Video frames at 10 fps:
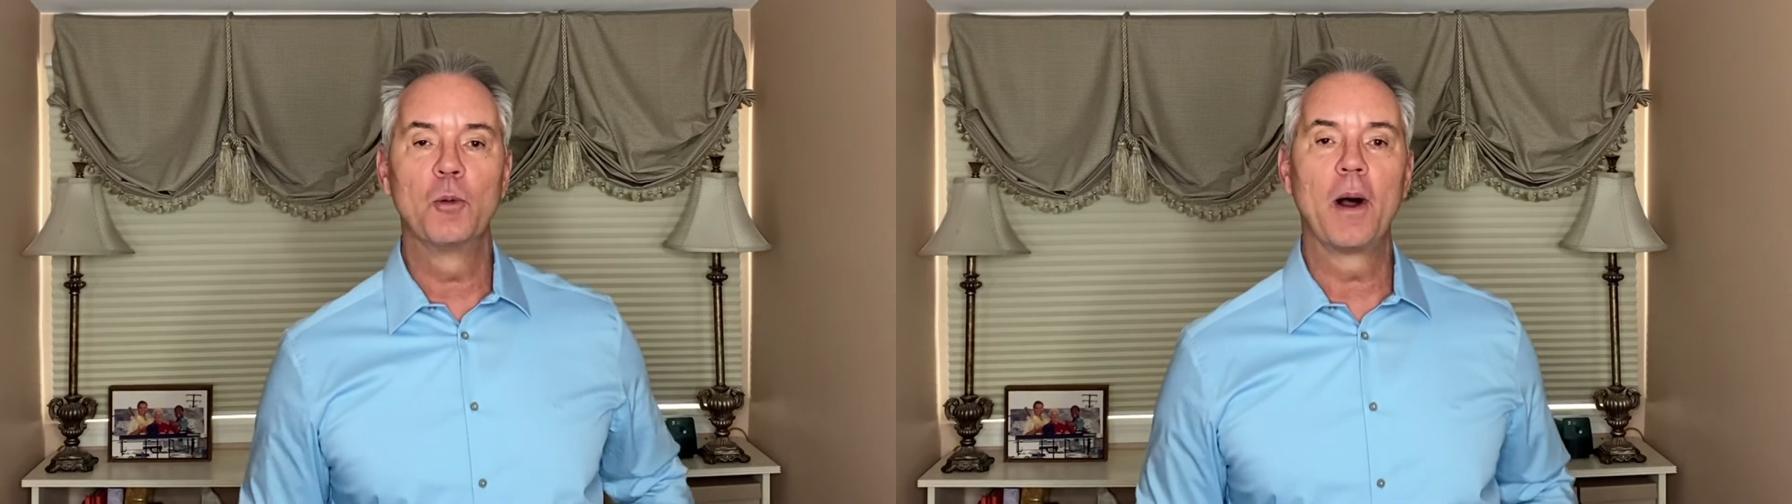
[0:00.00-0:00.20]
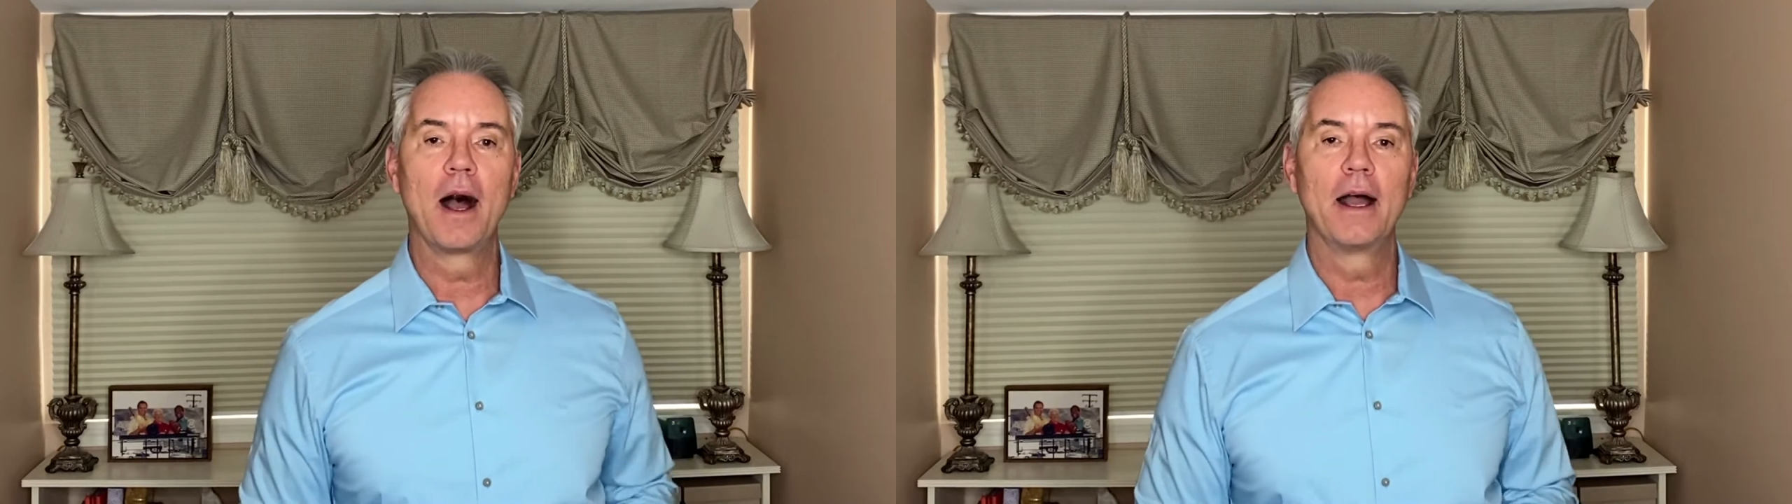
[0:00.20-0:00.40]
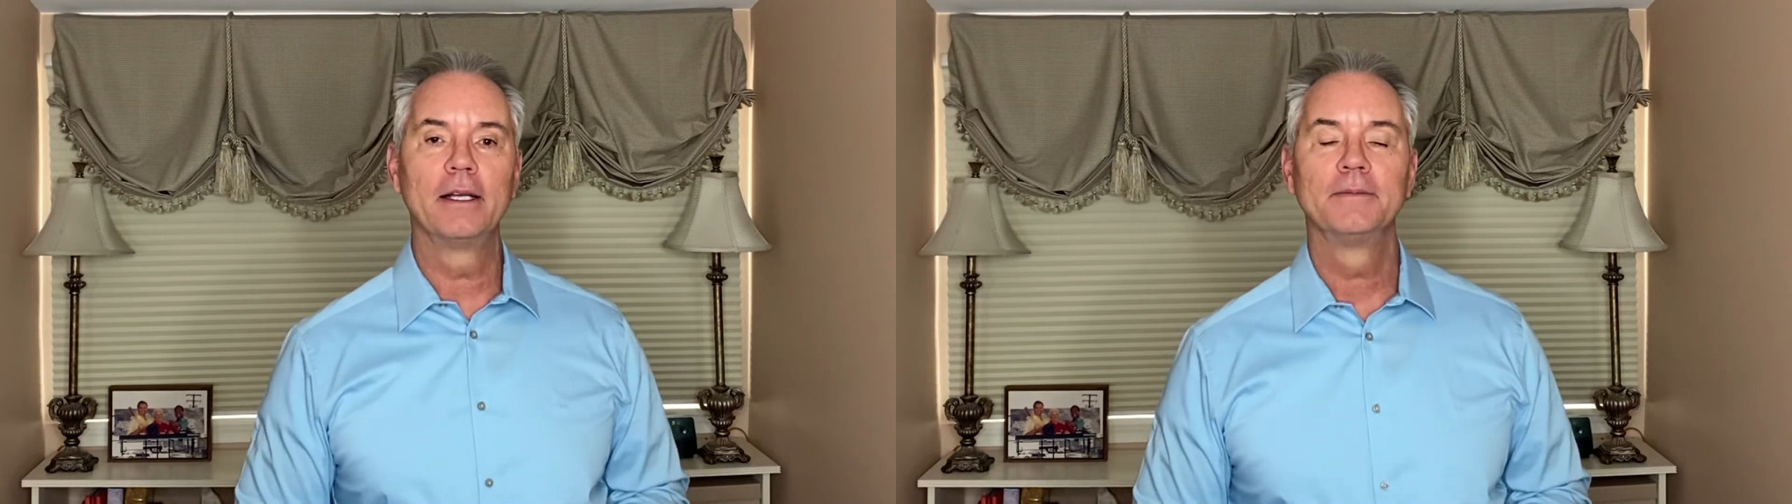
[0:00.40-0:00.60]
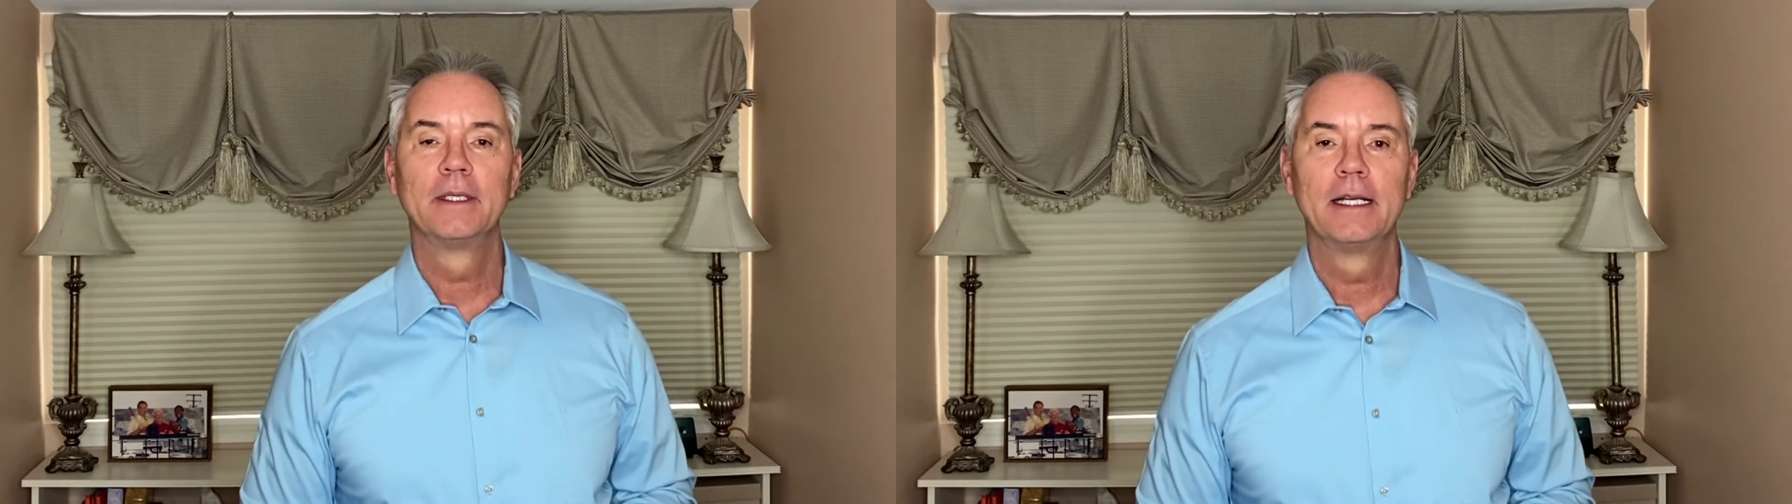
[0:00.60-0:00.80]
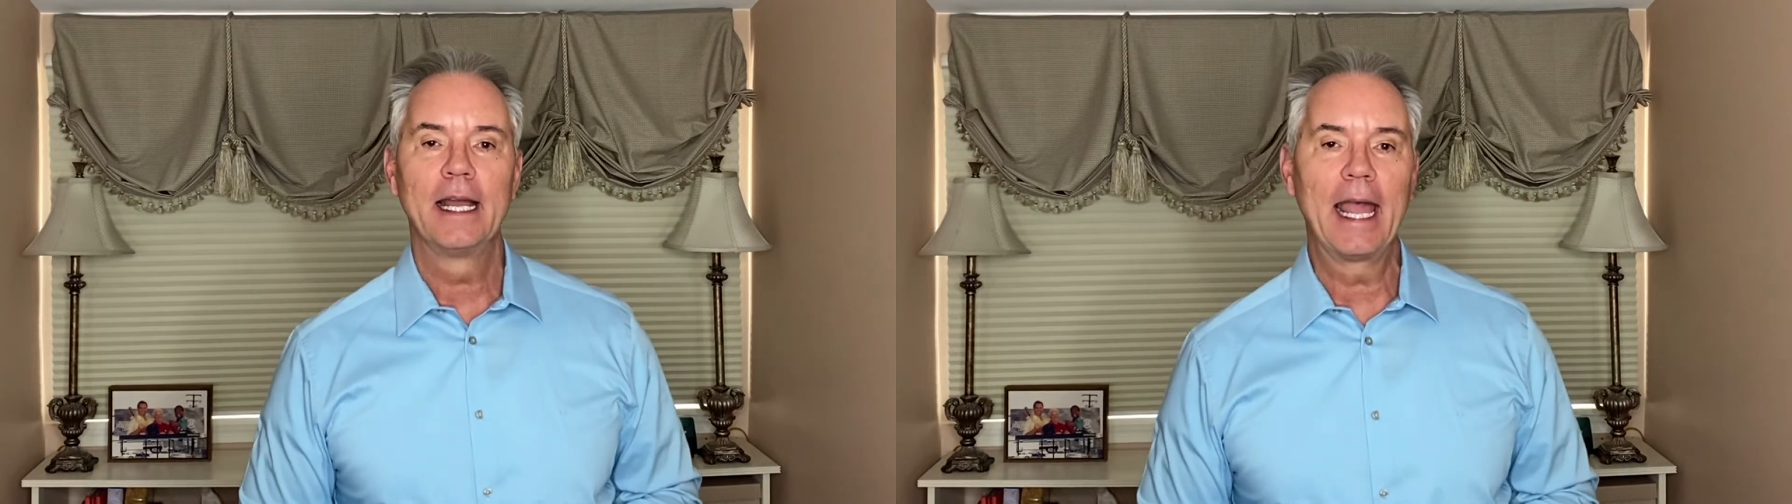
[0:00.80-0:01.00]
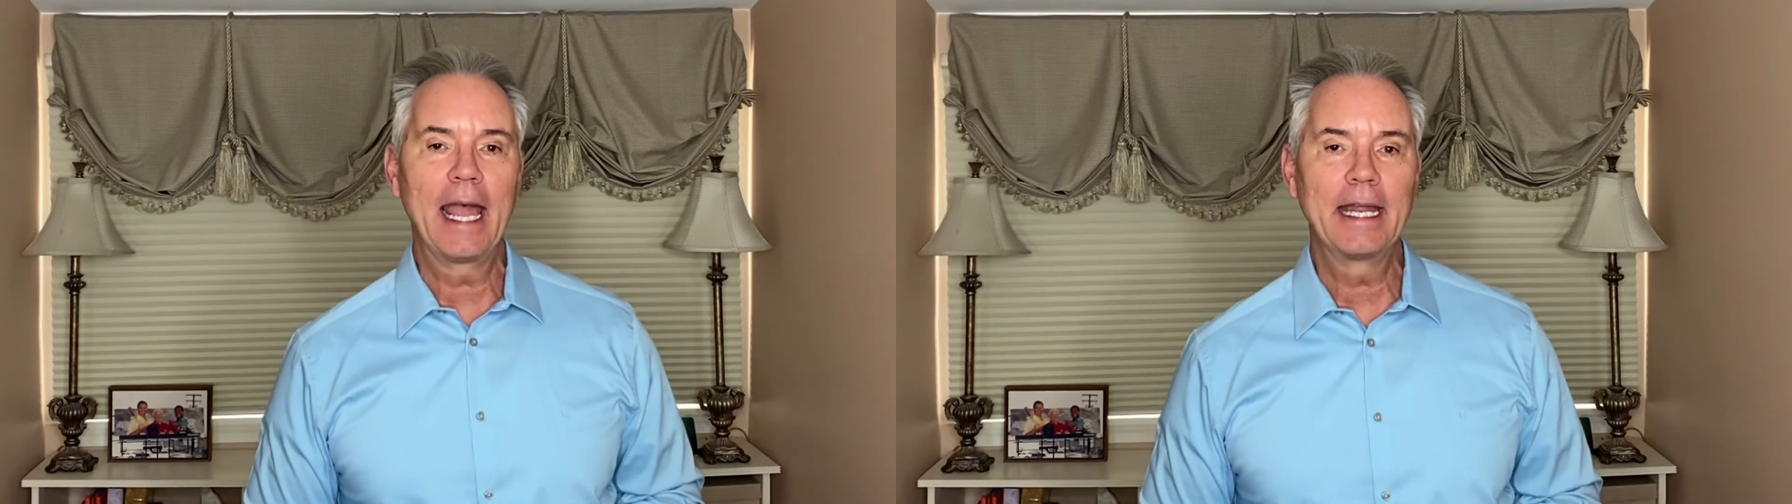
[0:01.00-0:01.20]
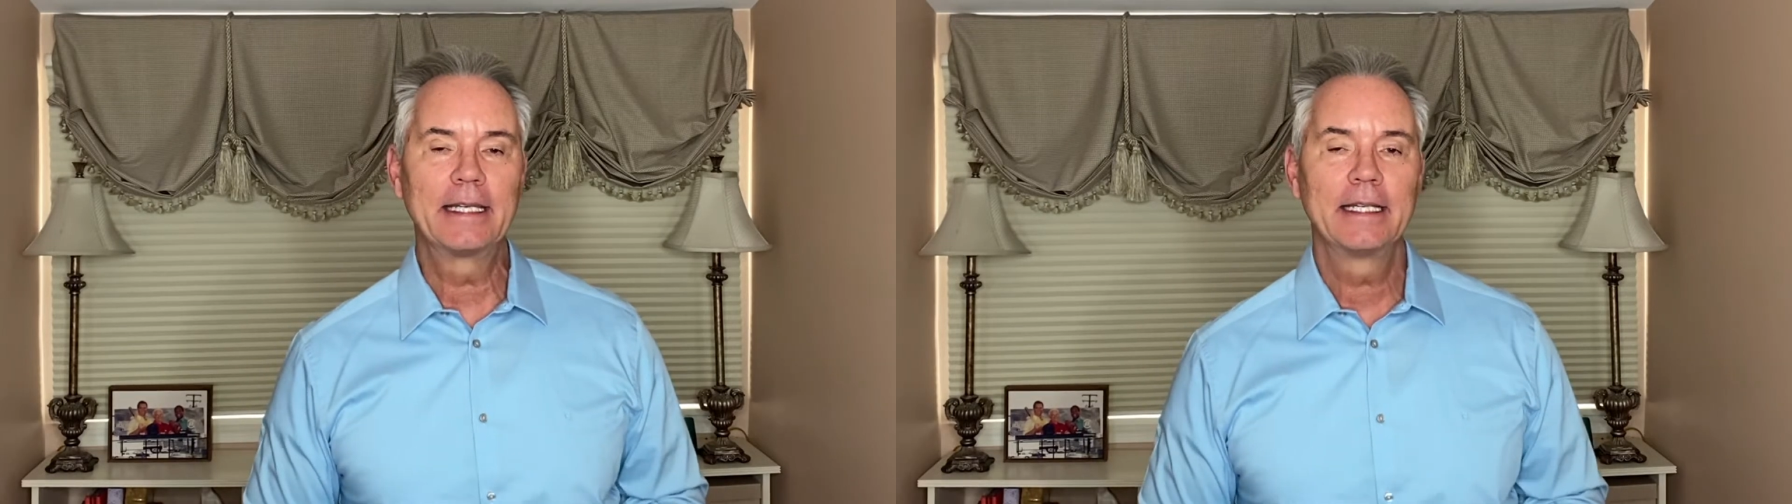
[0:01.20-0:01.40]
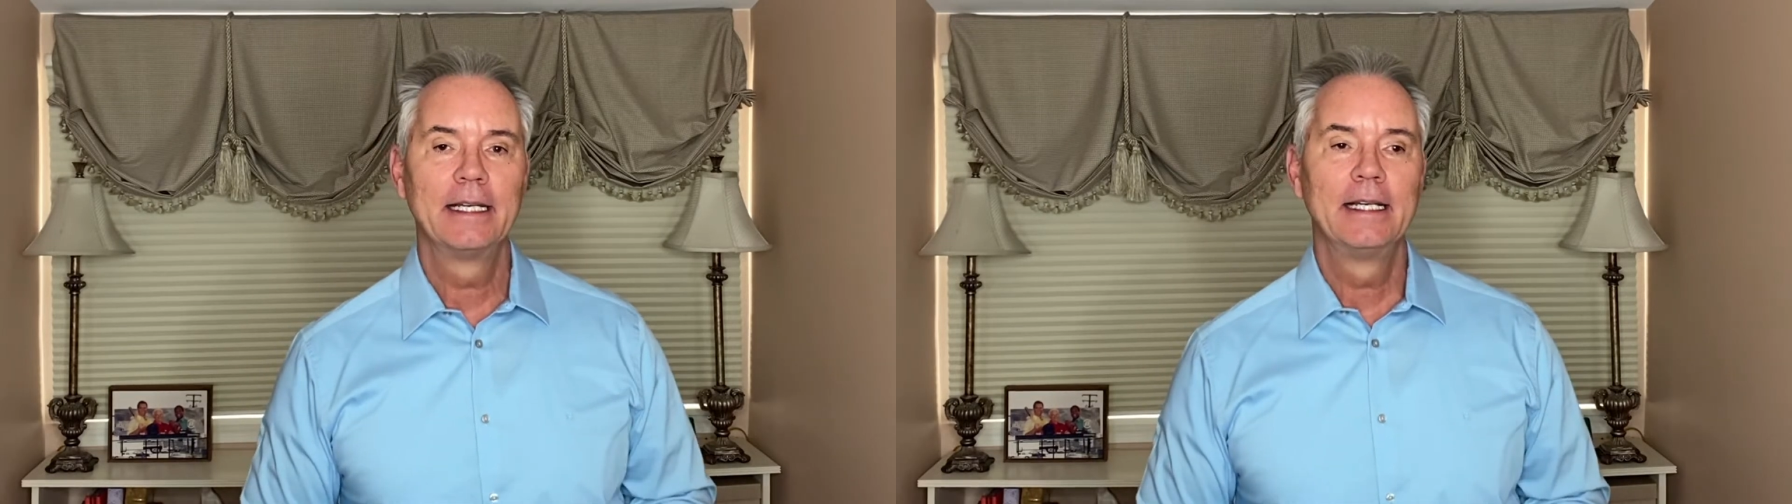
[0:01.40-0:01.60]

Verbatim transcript: by and